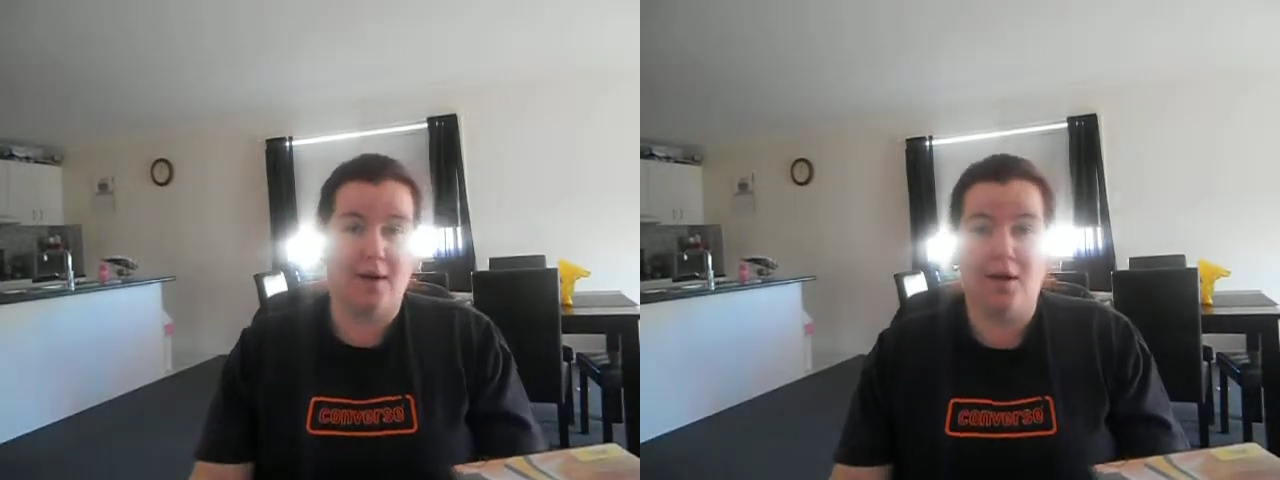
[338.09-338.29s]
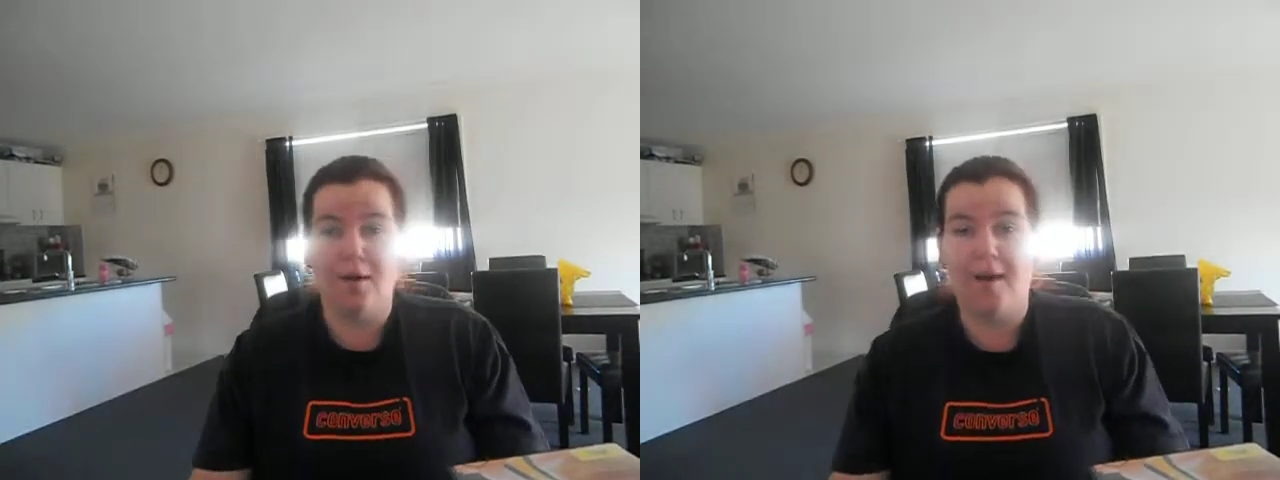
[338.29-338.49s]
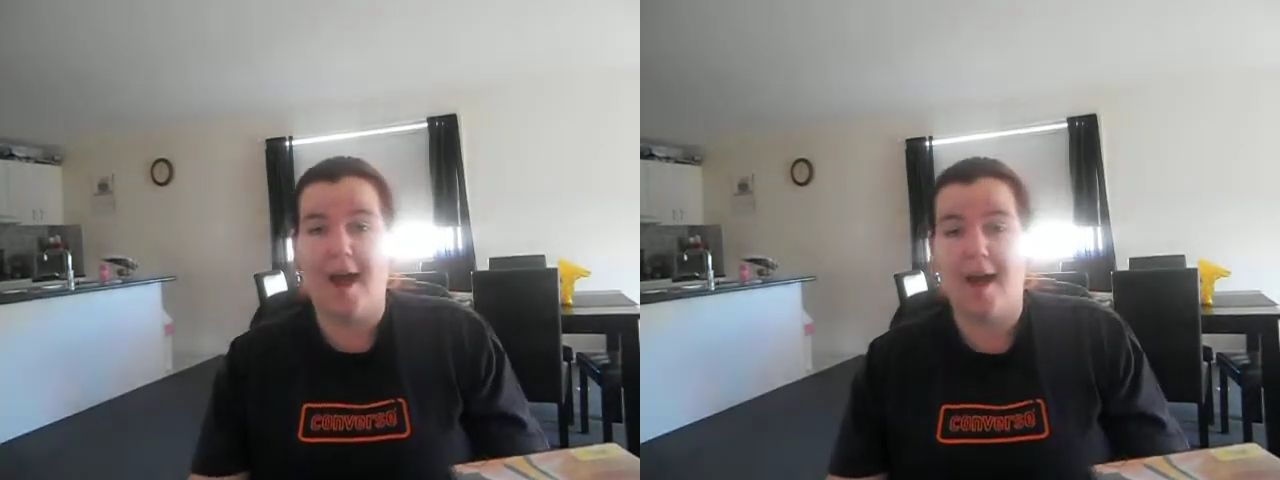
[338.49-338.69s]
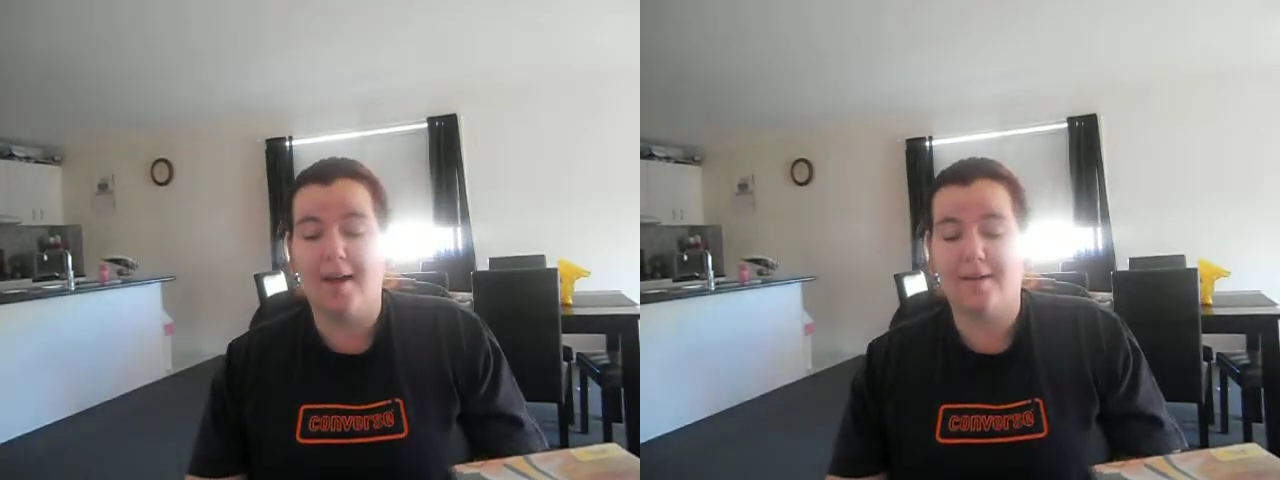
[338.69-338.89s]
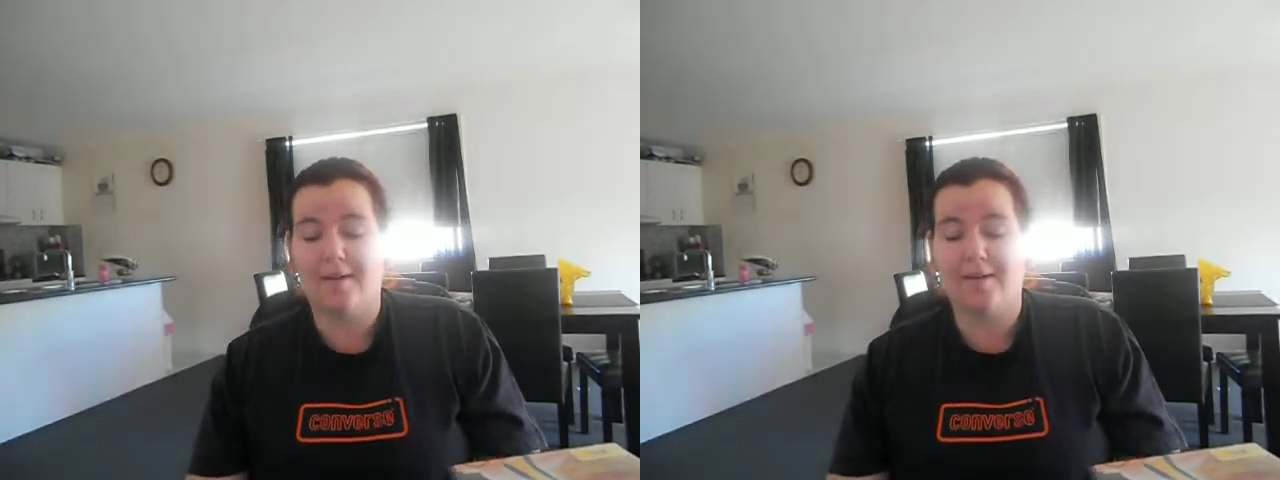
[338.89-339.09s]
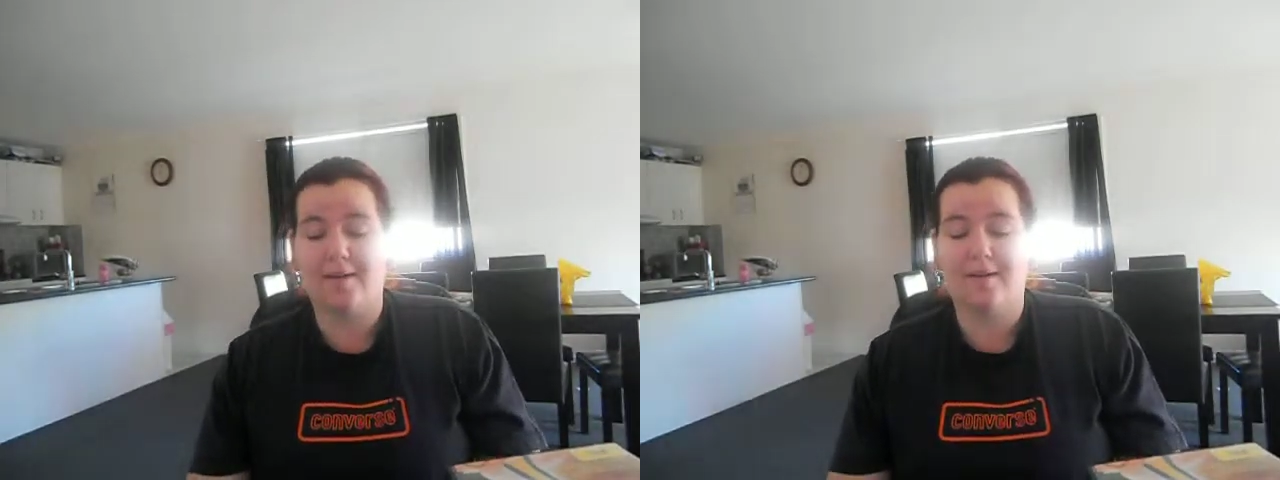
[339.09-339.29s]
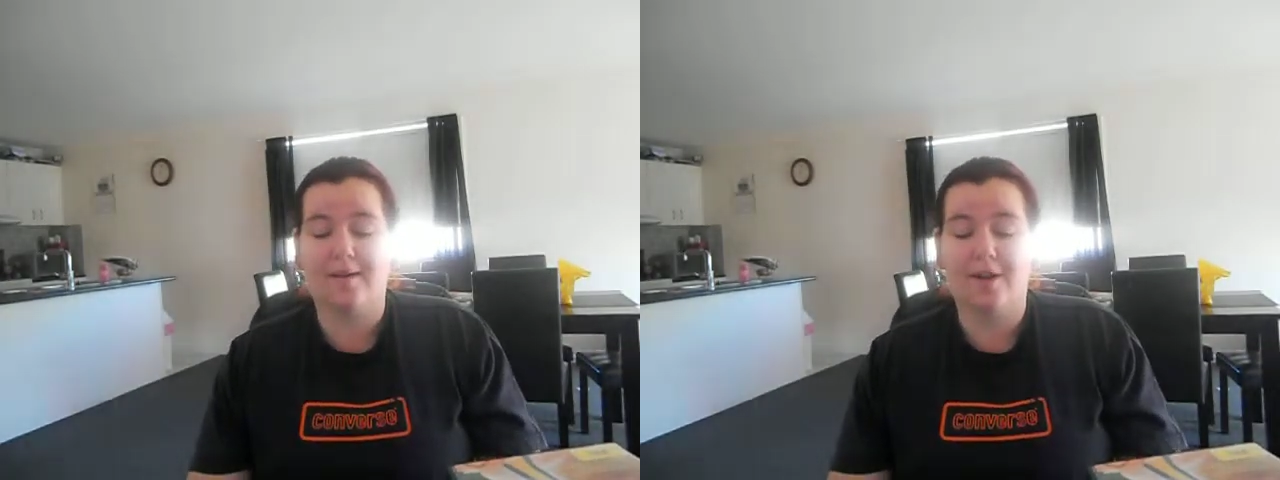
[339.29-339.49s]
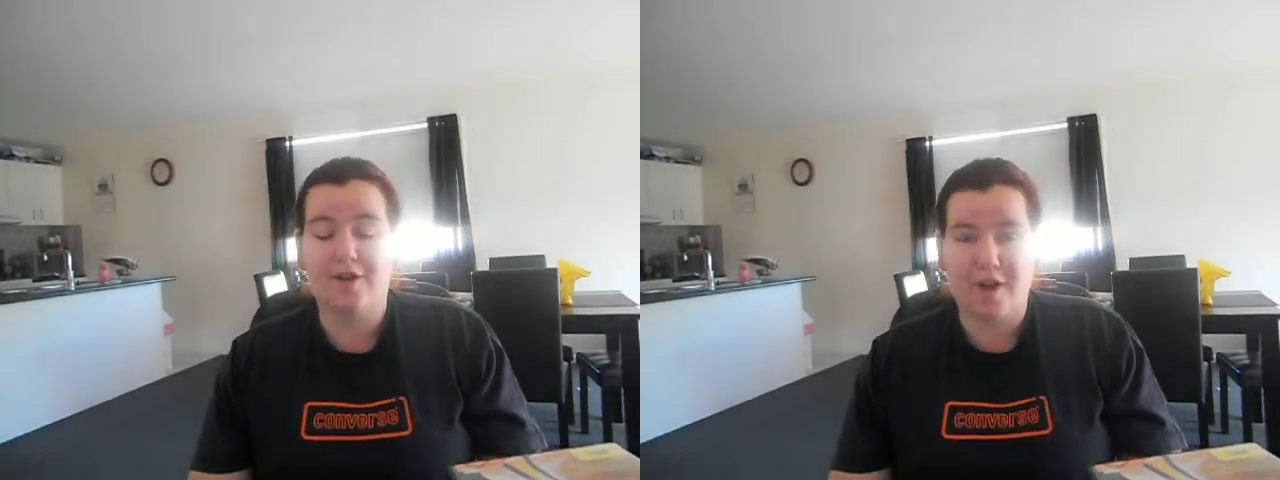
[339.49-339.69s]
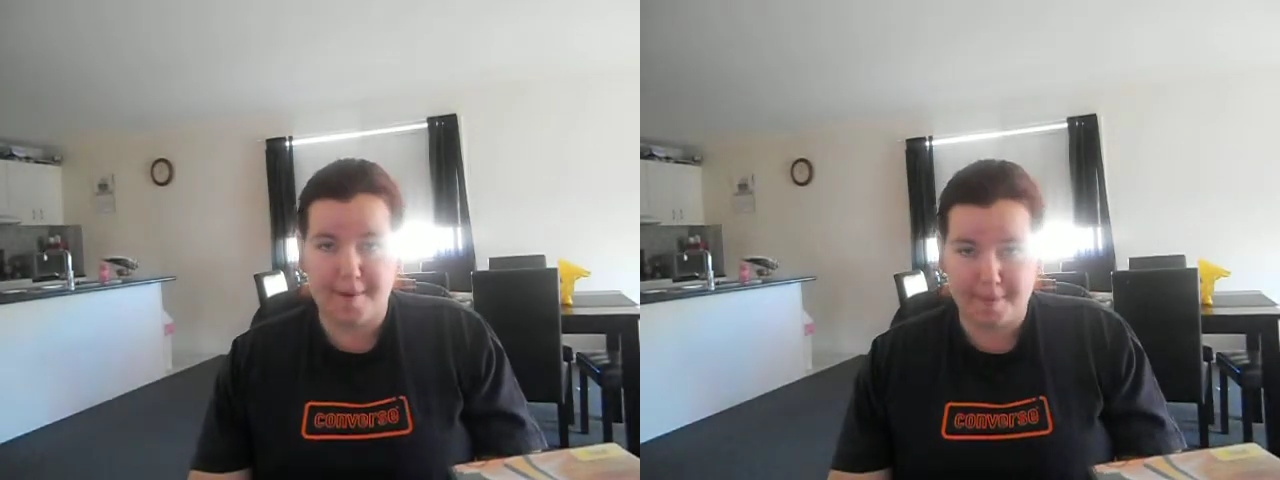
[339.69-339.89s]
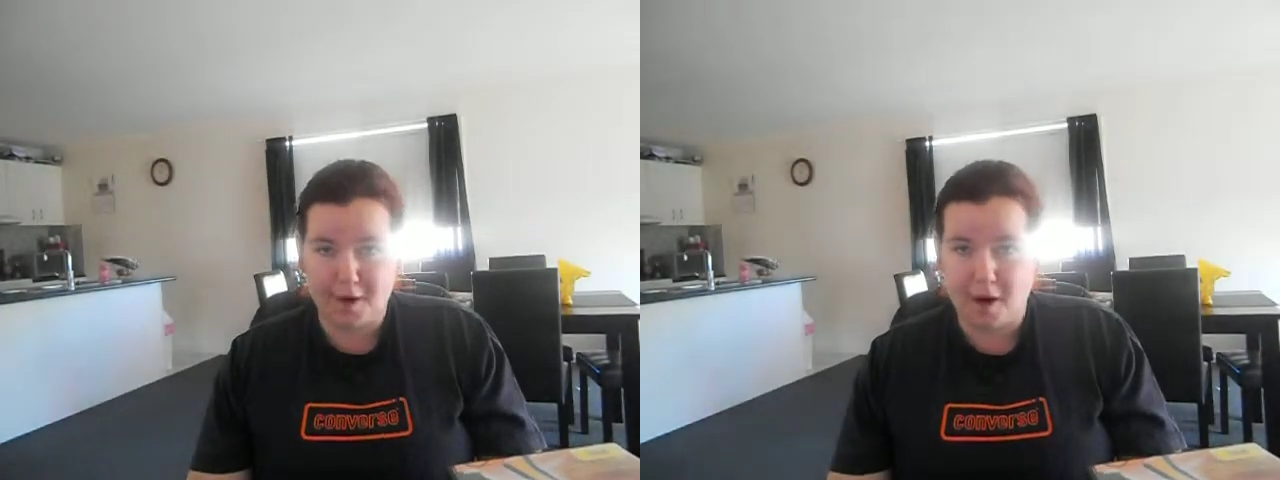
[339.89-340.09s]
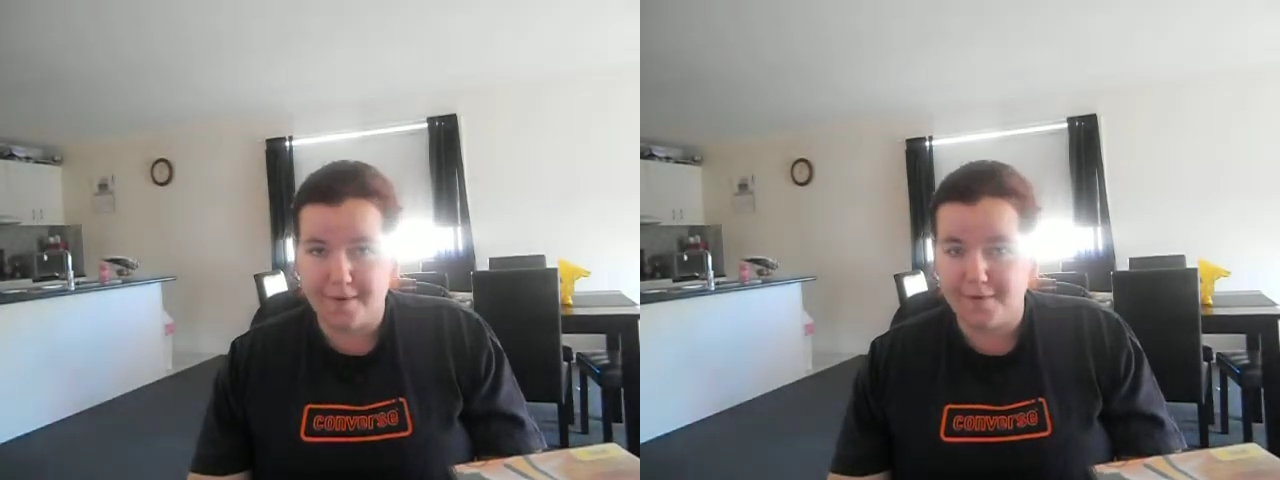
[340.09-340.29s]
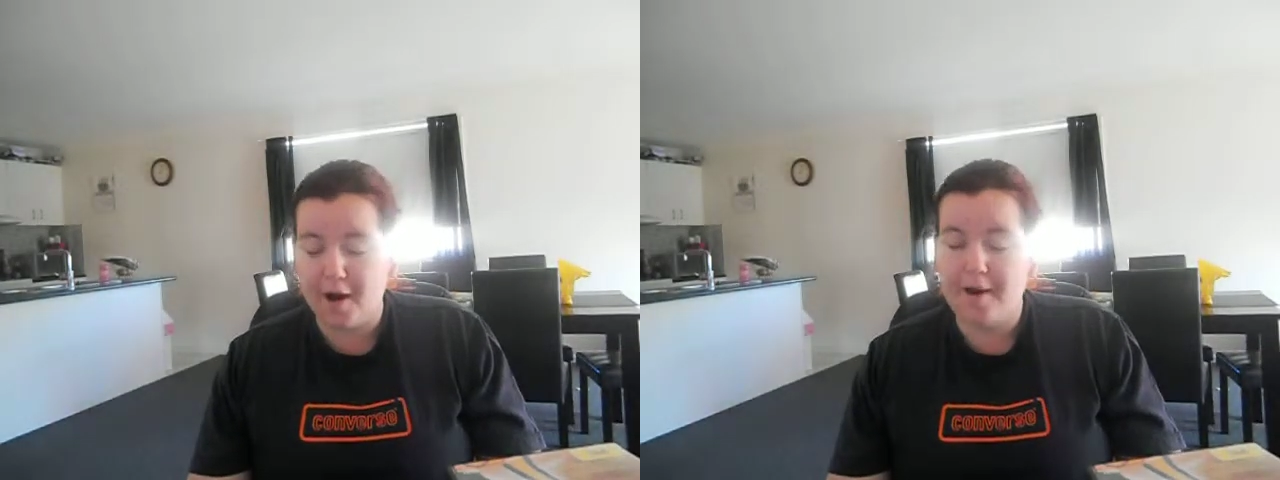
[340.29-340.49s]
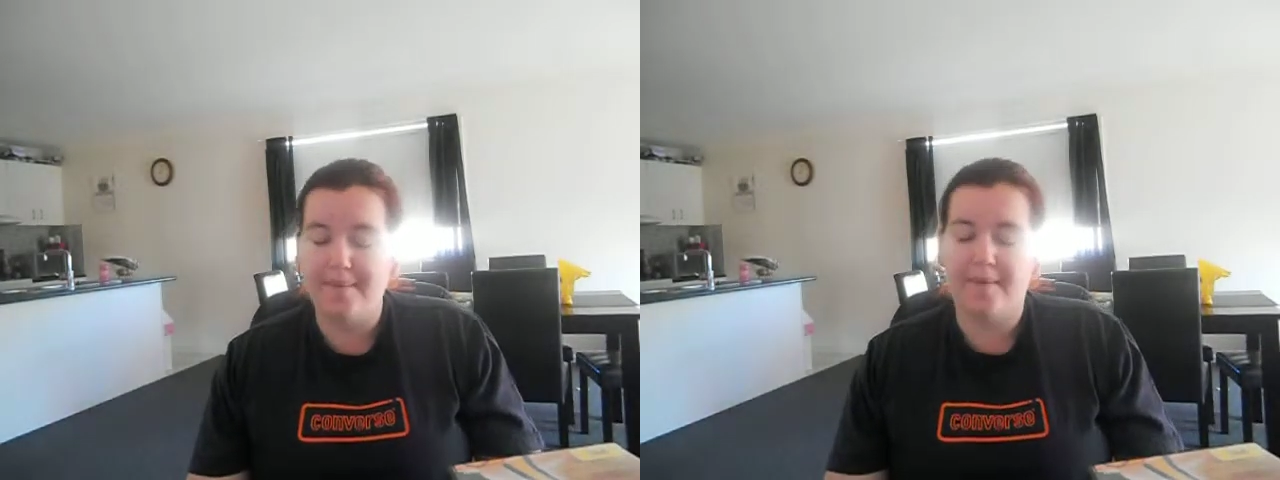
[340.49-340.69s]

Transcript: on at JB Hi-Fi,